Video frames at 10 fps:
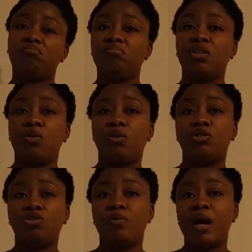the
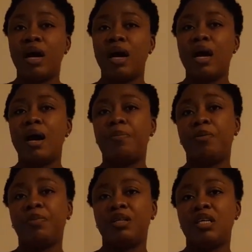cultural
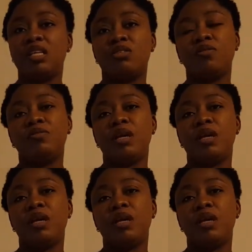appropriateness of